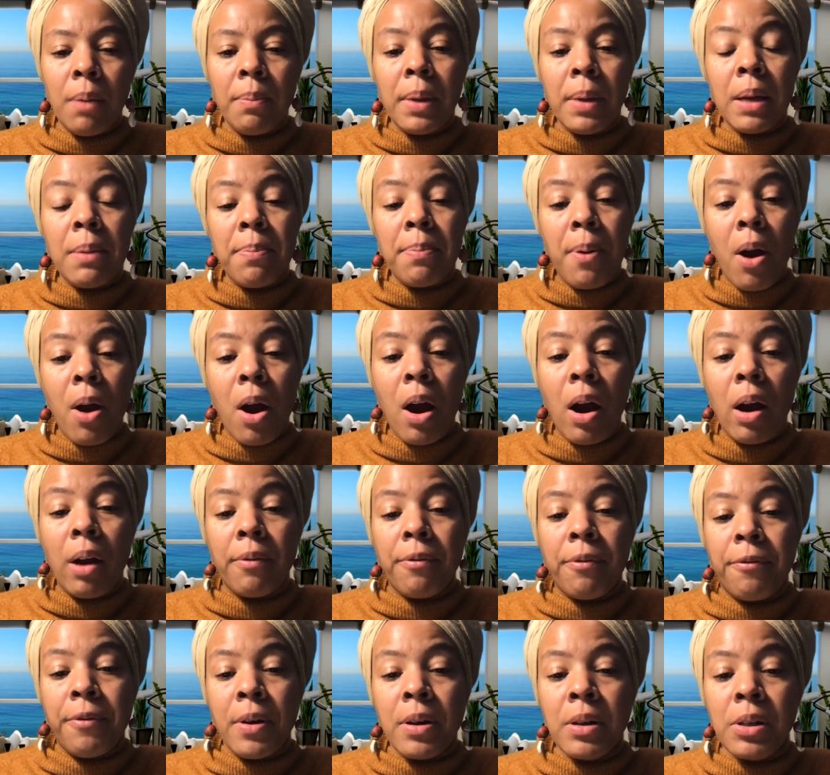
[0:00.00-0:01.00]
in
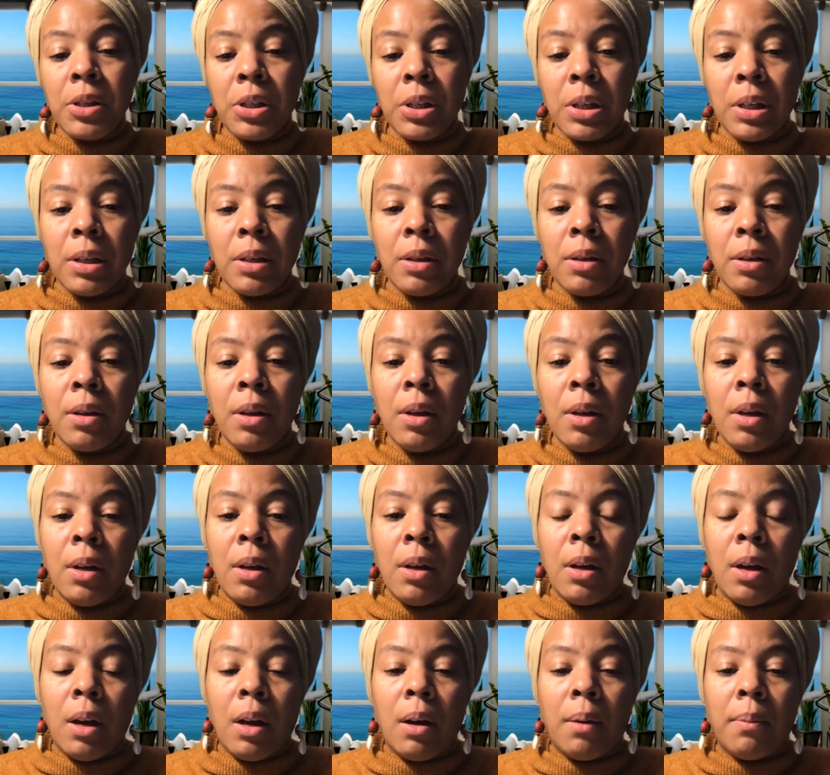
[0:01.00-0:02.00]
part function
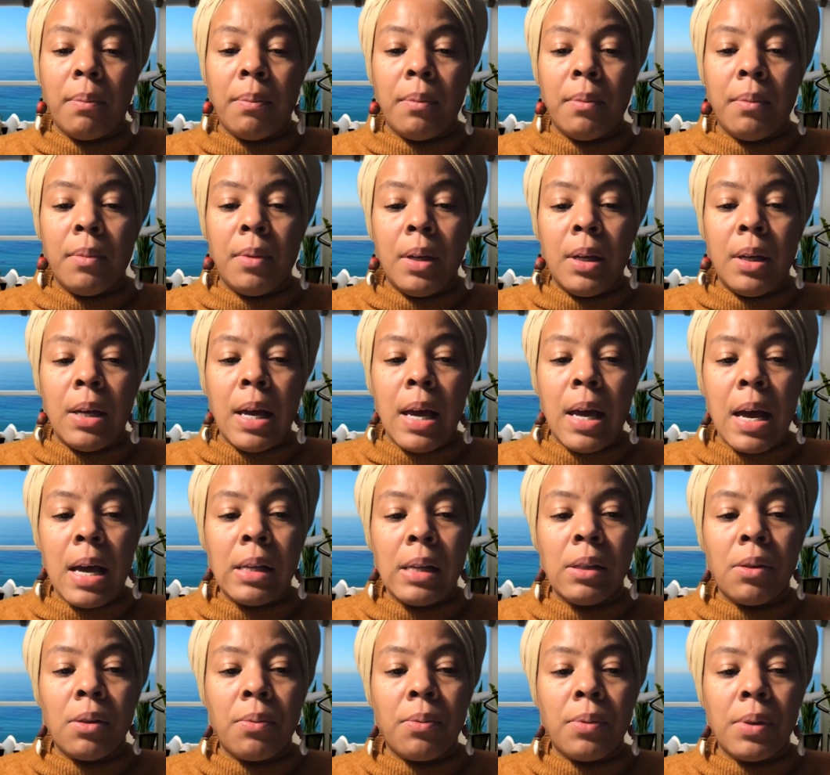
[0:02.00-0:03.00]

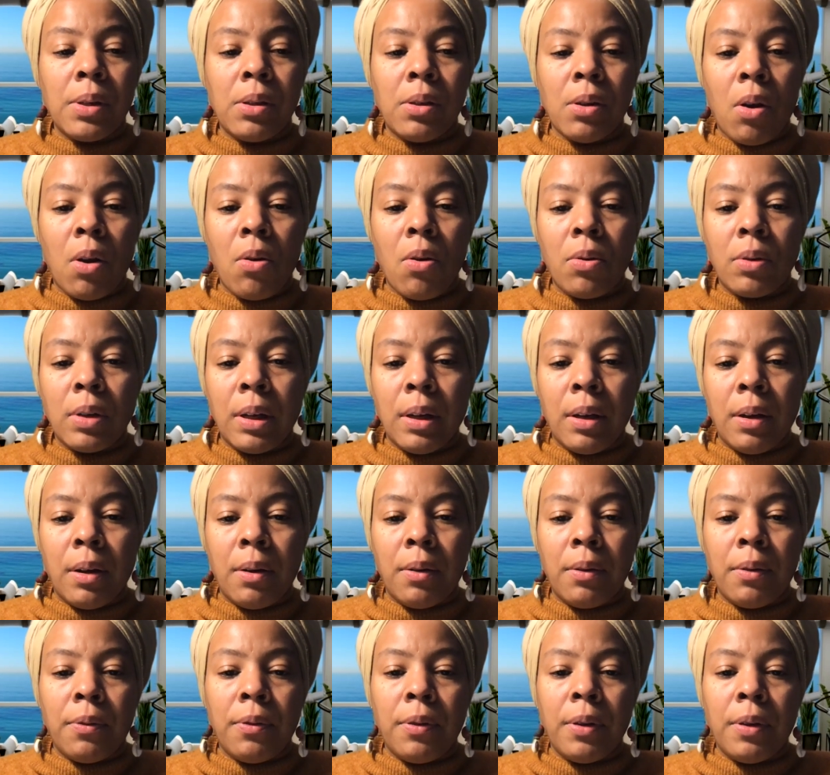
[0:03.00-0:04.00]
as a result
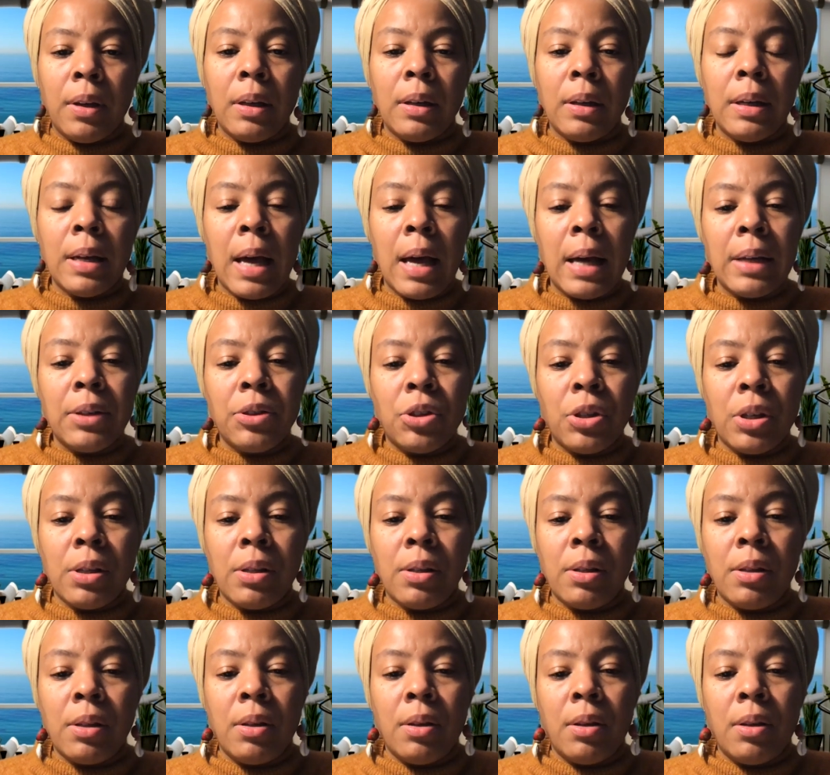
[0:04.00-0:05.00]
of not
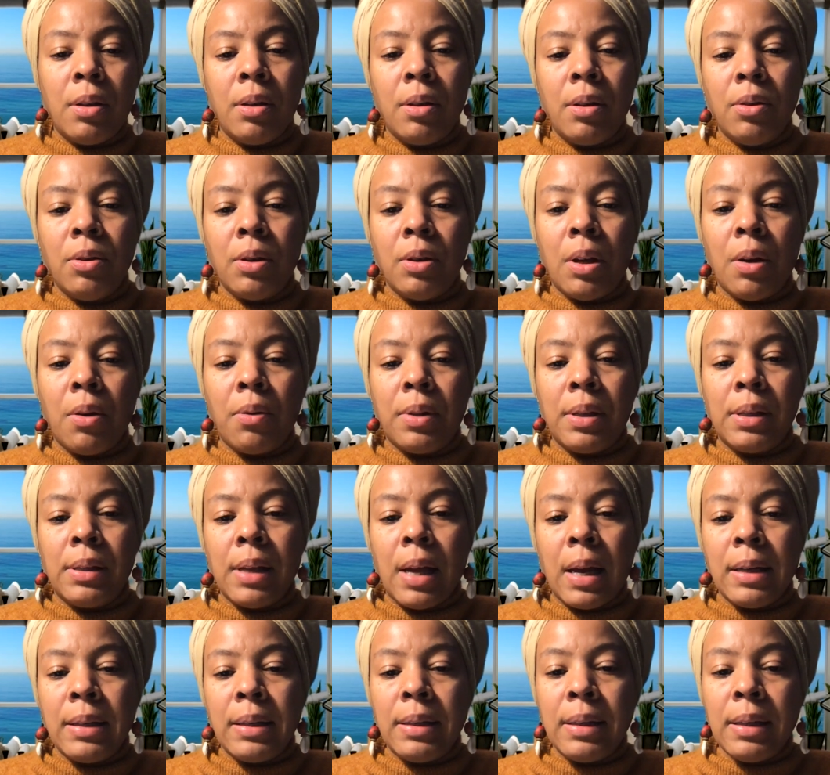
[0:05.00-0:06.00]
just this
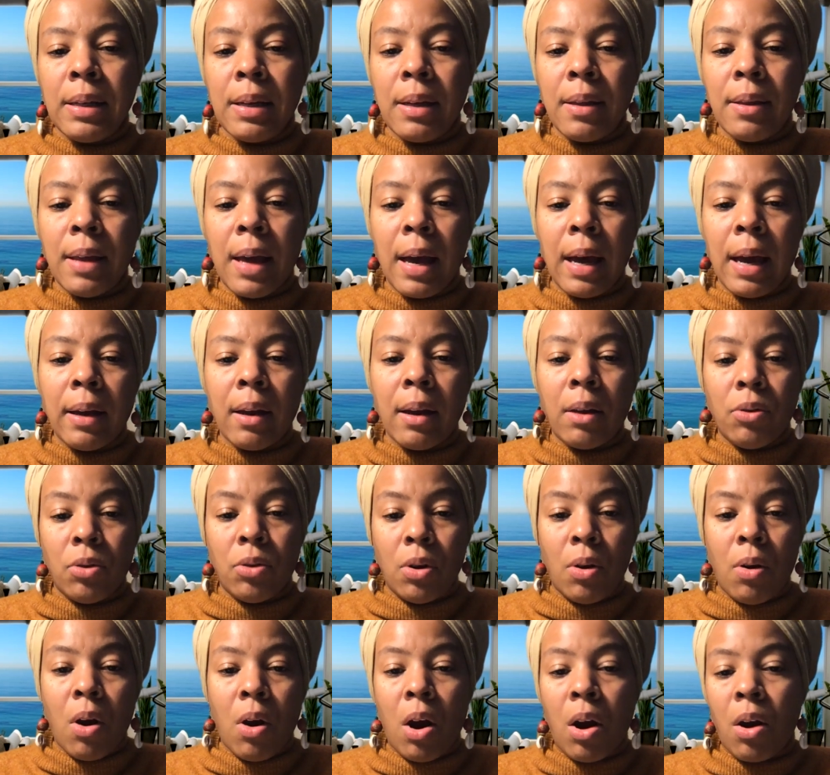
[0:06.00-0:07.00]
idea that
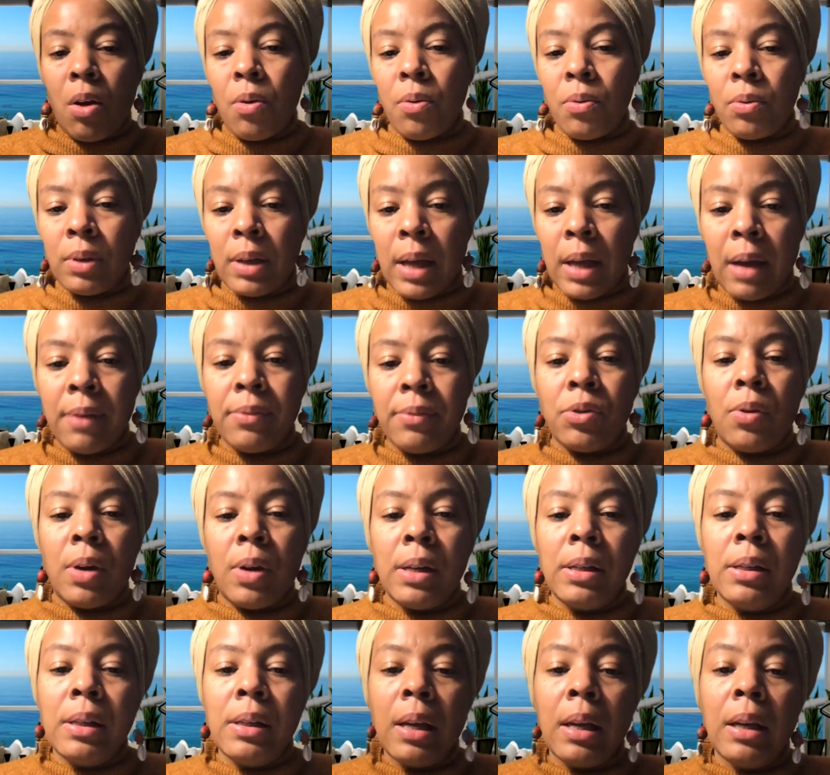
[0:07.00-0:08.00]
our own lives are
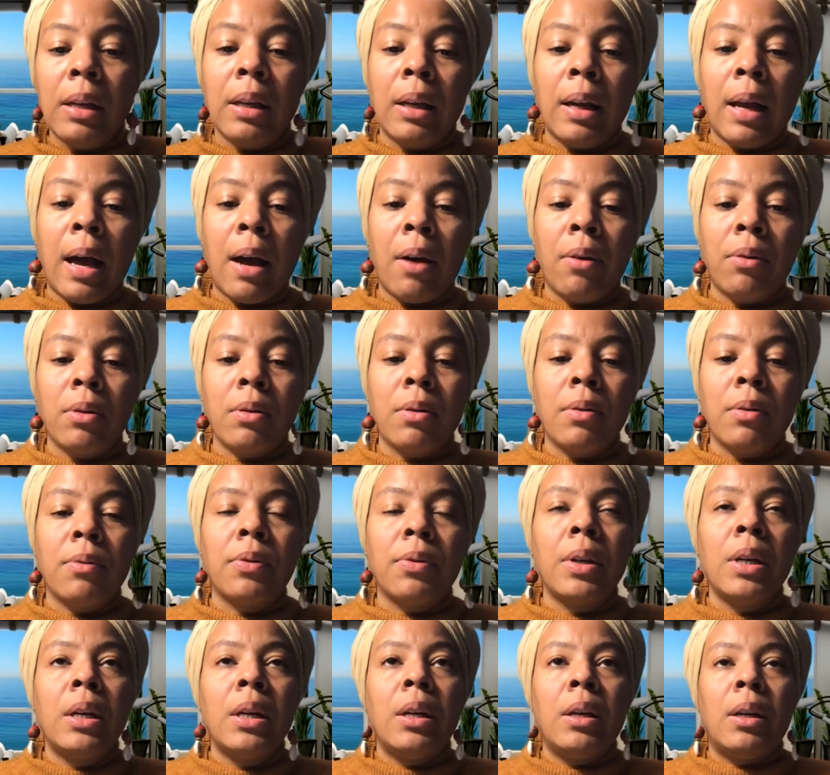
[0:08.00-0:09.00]
at stake and out of
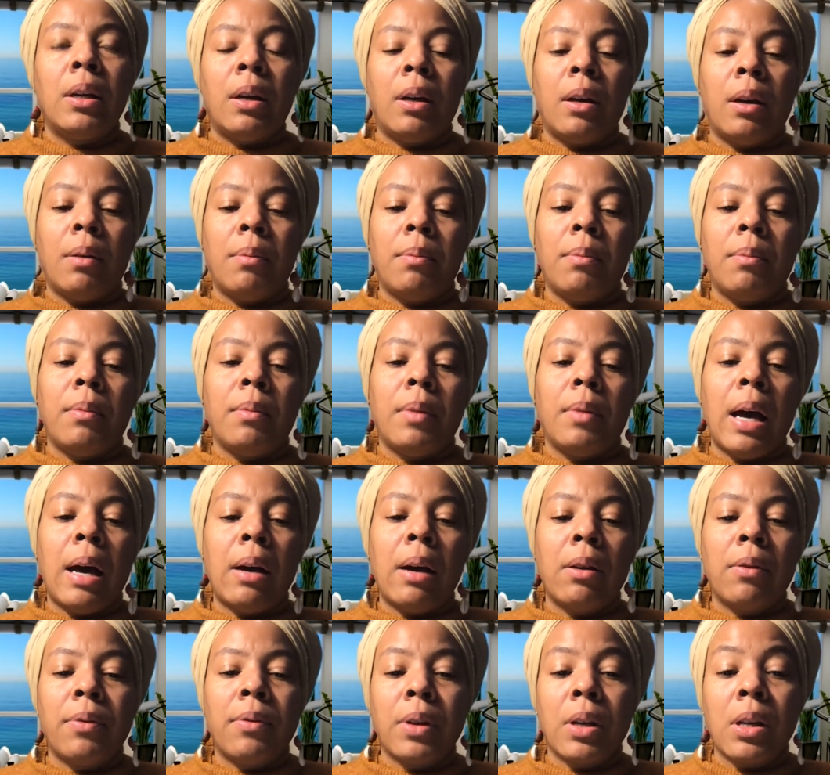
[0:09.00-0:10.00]

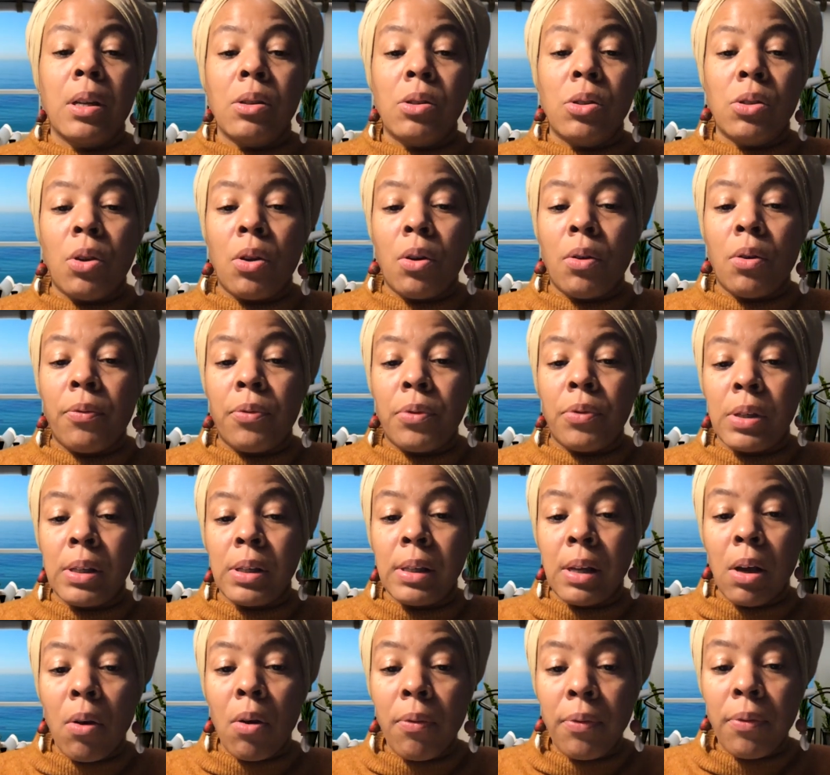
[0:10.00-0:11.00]
a concern for
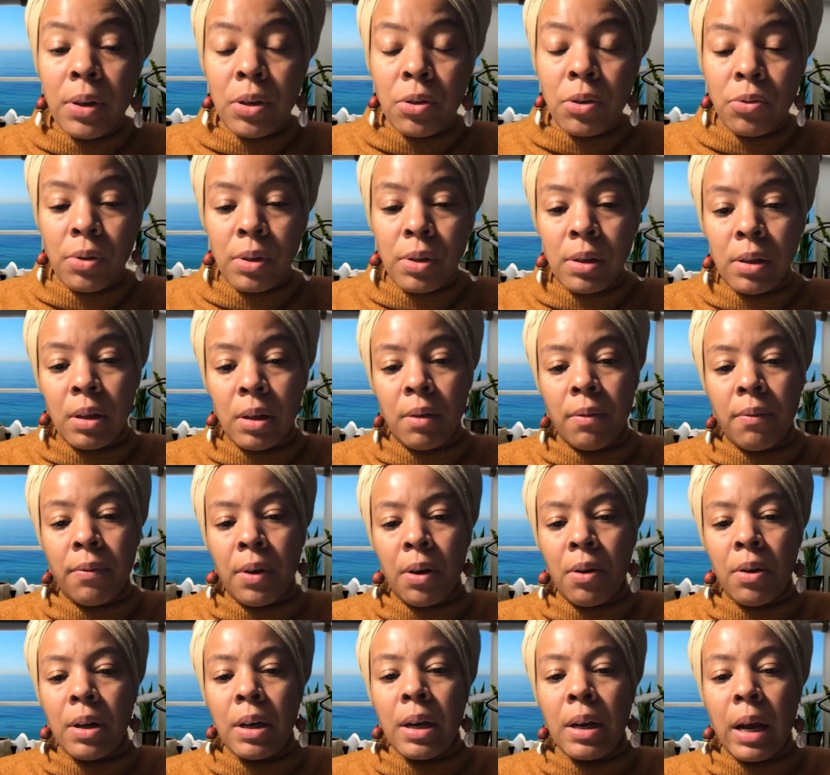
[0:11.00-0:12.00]
self-interest in a
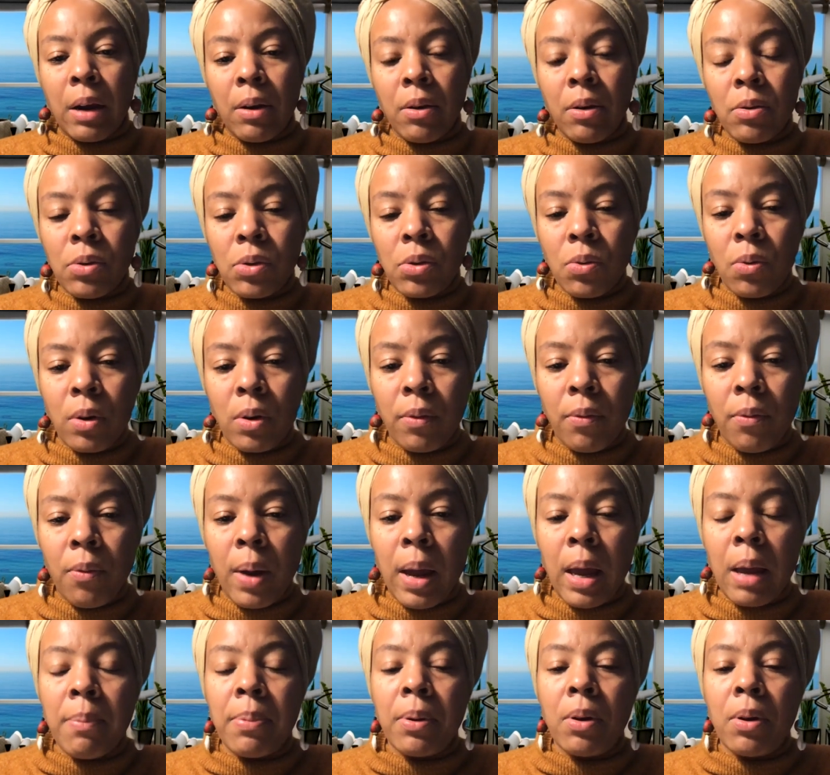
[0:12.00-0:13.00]
very narrow sort of
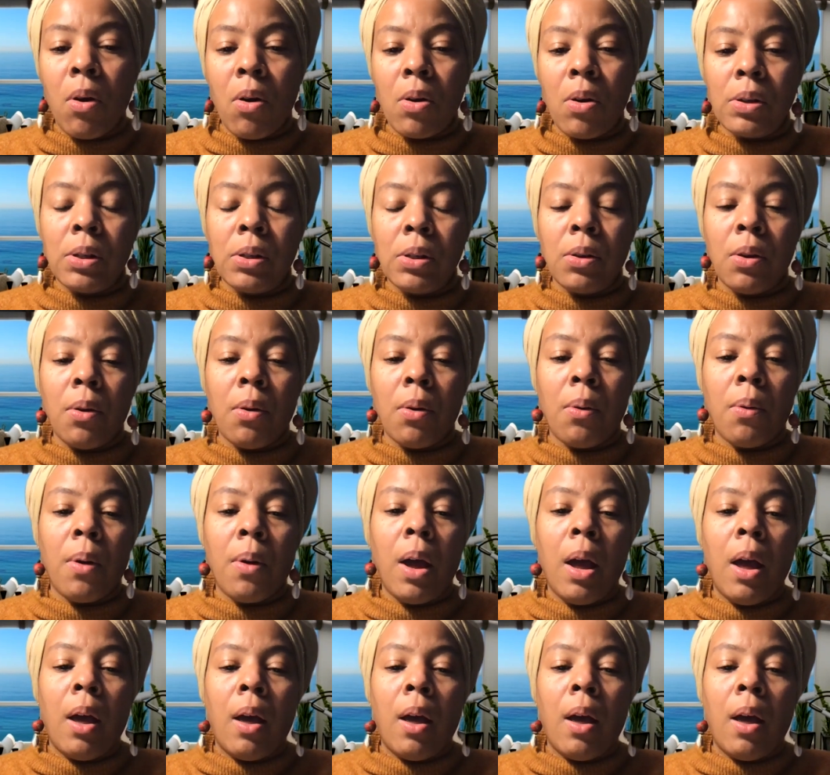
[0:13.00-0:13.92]
way, but also